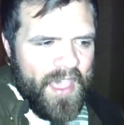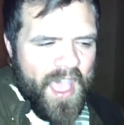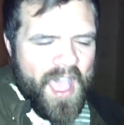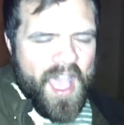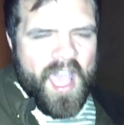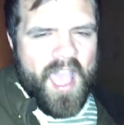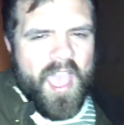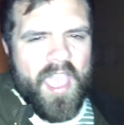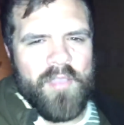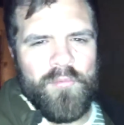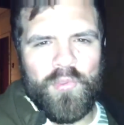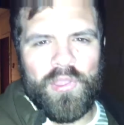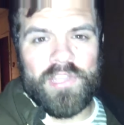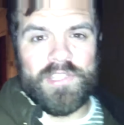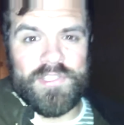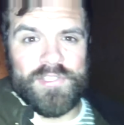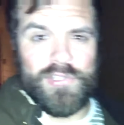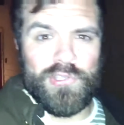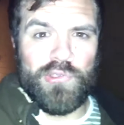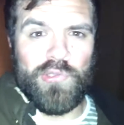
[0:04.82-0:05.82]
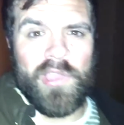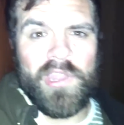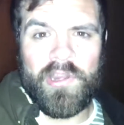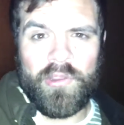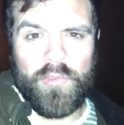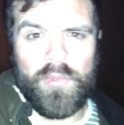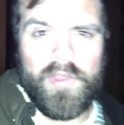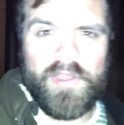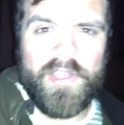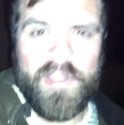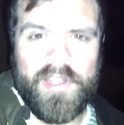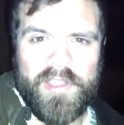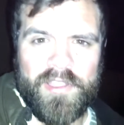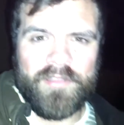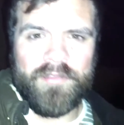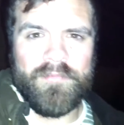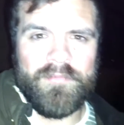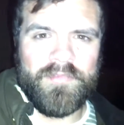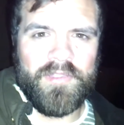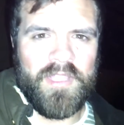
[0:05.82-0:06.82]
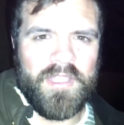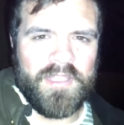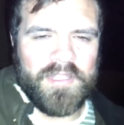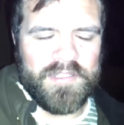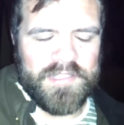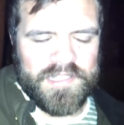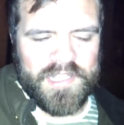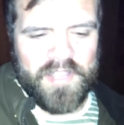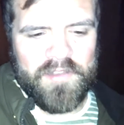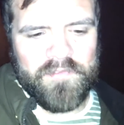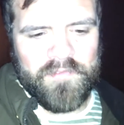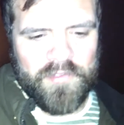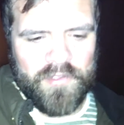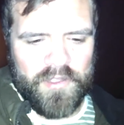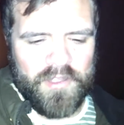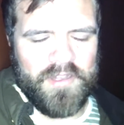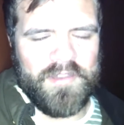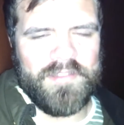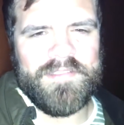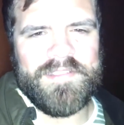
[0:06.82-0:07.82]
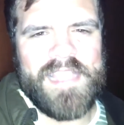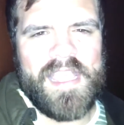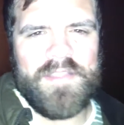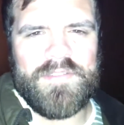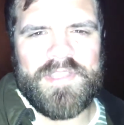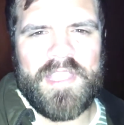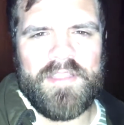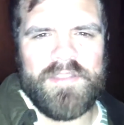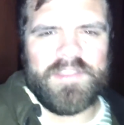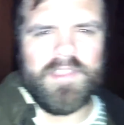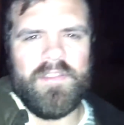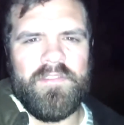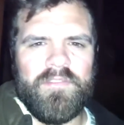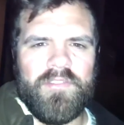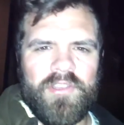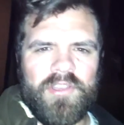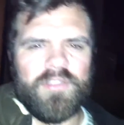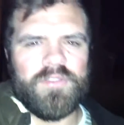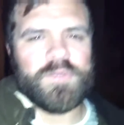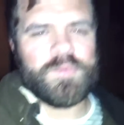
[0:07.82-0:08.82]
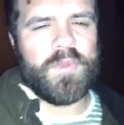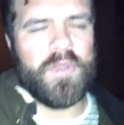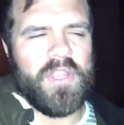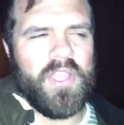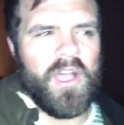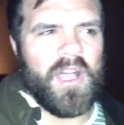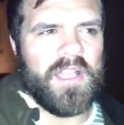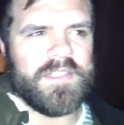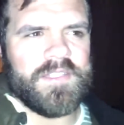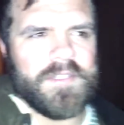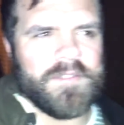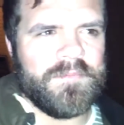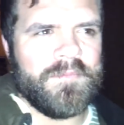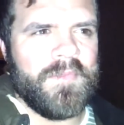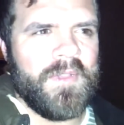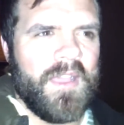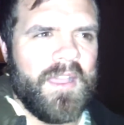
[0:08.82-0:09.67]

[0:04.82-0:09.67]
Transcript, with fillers: I went to an aquarium in Denver, downtown Denver. It was pretty awesome.